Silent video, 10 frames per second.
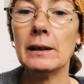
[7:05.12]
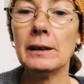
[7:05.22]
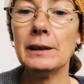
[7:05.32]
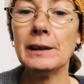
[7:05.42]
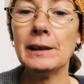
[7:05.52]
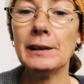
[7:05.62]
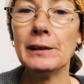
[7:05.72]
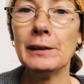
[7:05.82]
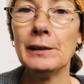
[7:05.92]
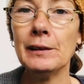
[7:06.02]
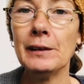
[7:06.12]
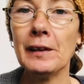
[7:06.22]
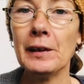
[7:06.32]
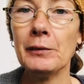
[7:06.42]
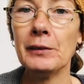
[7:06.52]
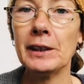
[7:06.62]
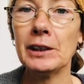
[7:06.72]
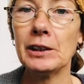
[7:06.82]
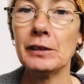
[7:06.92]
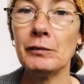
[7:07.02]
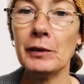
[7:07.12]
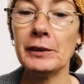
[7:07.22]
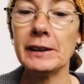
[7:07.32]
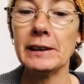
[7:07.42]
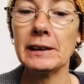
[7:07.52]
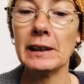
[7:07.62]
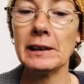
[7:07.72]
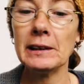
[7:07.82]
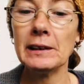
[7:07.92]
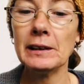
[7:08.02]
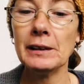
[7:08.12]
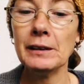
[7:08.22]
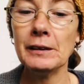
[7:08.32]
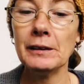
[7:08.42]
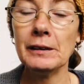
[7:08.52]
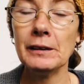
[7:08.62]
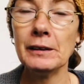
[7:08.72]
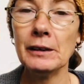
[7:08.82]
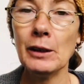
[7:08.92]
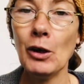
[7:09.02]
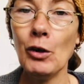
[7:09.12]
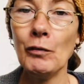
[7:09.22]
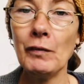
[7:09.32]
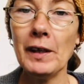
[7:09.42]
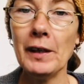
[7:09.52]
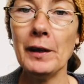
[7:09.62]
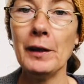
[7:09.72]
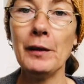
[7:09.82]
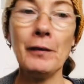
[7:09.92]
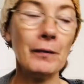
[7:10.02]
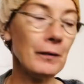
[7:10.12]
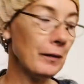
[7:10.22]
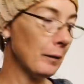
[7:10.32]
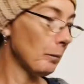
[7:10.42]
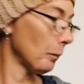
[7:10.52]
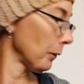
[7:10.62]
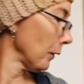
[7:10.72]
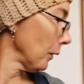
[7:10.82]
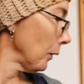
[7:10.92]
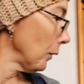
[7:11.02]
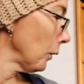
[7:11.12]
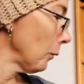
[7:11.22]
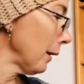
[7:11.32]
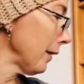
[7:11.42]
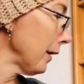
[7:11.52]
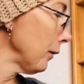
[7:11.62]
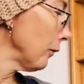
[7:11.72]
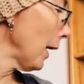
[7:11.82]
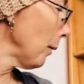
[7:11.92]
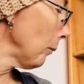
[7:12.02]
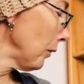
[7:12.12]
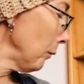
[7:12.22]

until they reach the very centre of the earth, where they wrap